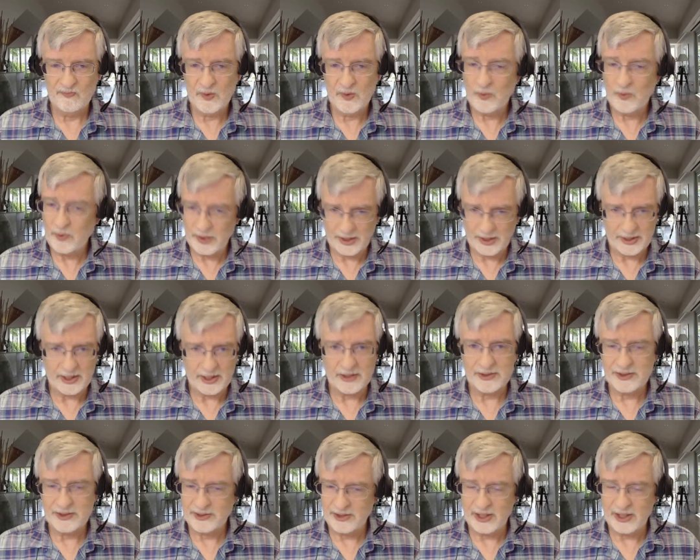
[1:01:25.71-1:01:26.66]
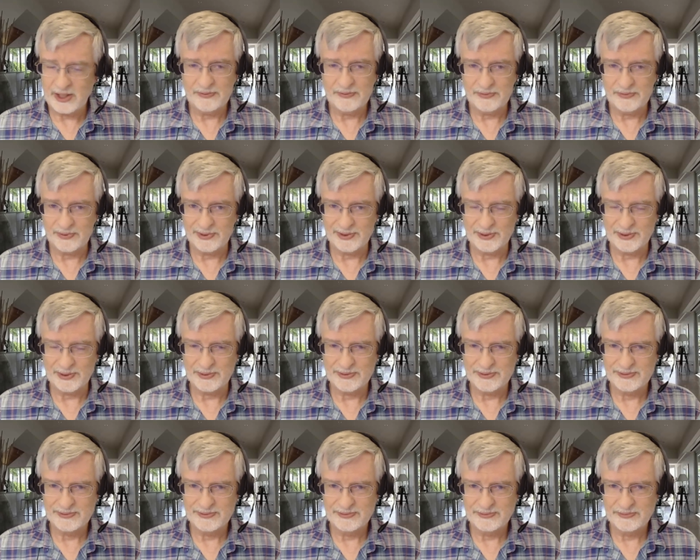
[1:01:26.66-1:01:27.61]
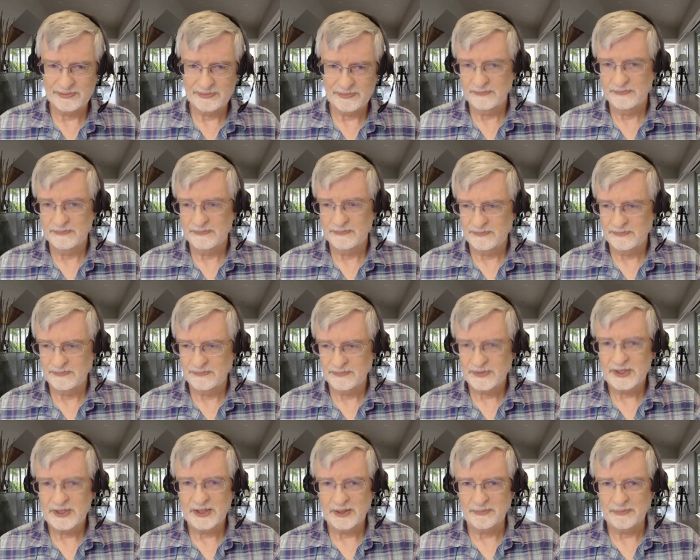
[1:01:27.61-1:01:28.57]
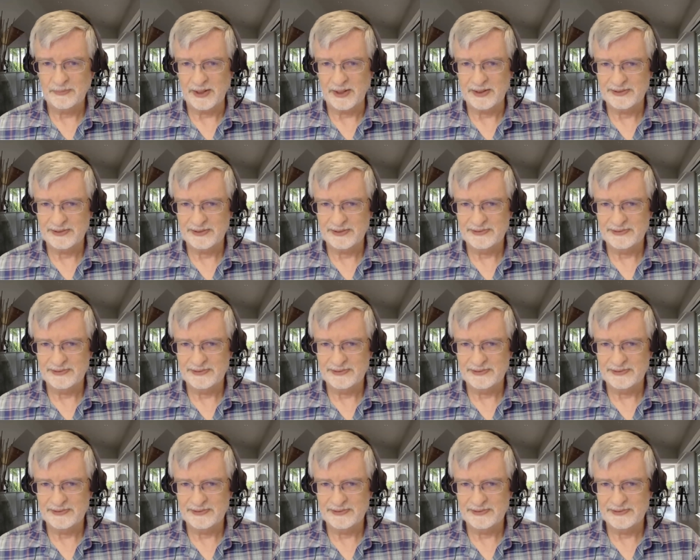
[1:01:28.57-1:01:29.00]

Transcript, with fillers: It will lay down its life for you. Think about it.